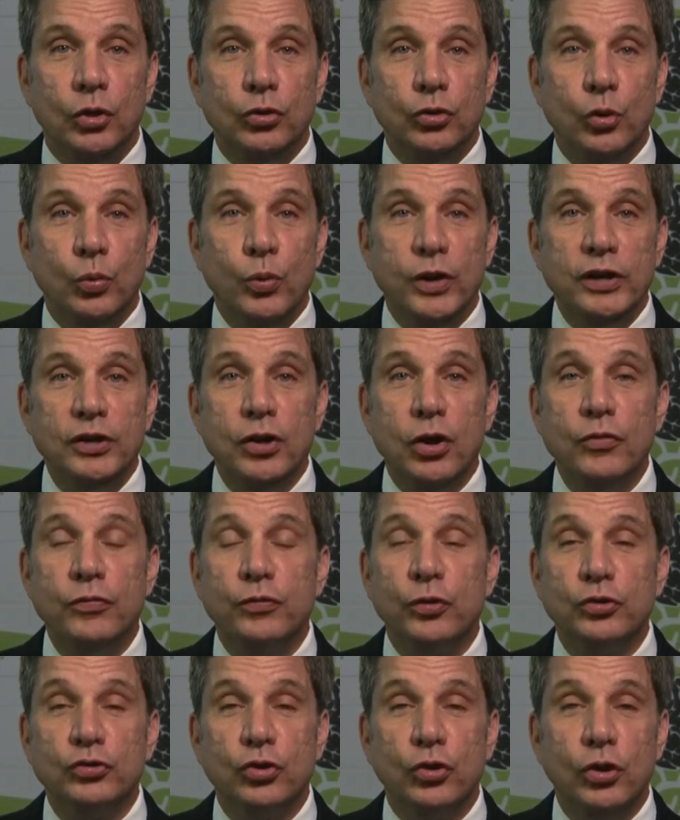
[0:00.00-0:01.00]
The window
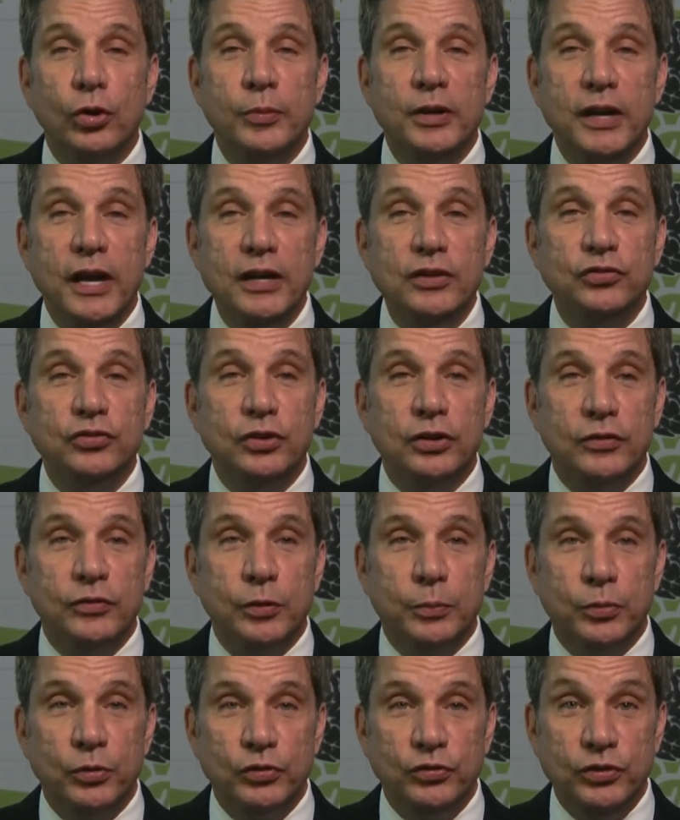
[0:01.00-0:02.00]
for termination of
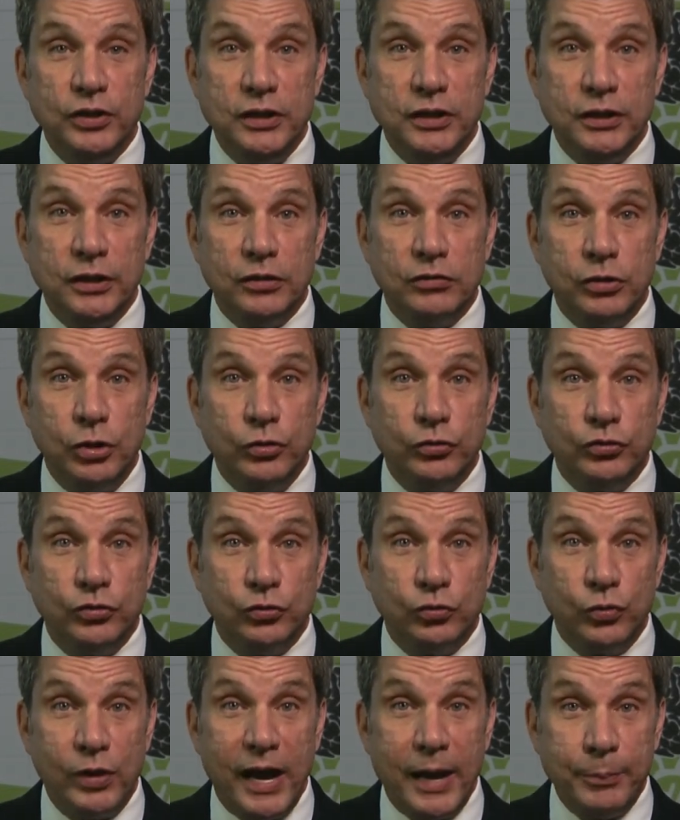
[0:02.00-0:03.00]
the proceeding
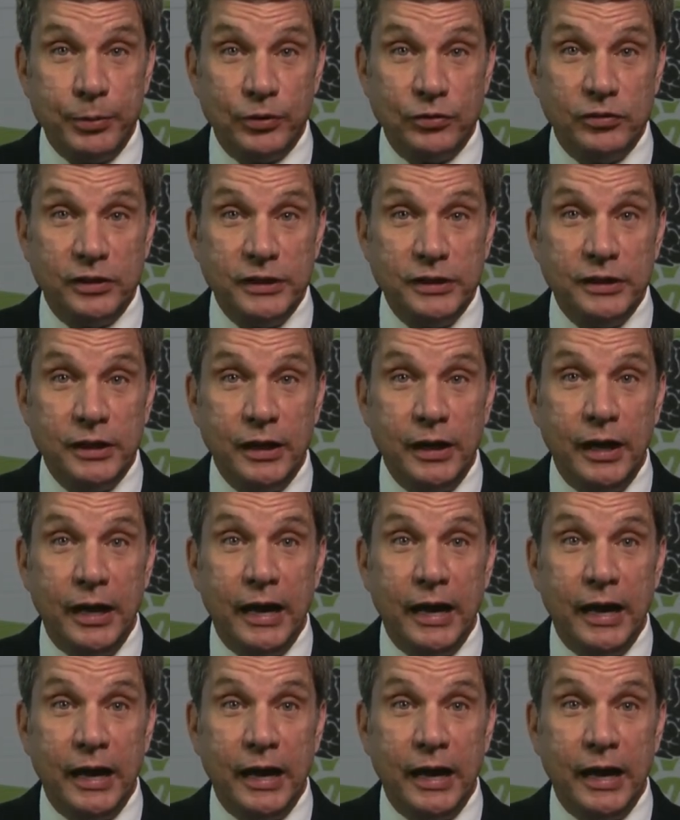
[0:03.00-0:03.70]
closes rapidly